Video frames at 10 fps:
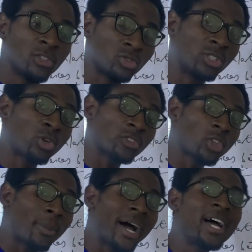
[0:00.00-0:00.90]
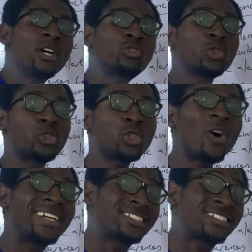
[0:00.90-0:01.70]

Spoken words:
to the customer to show the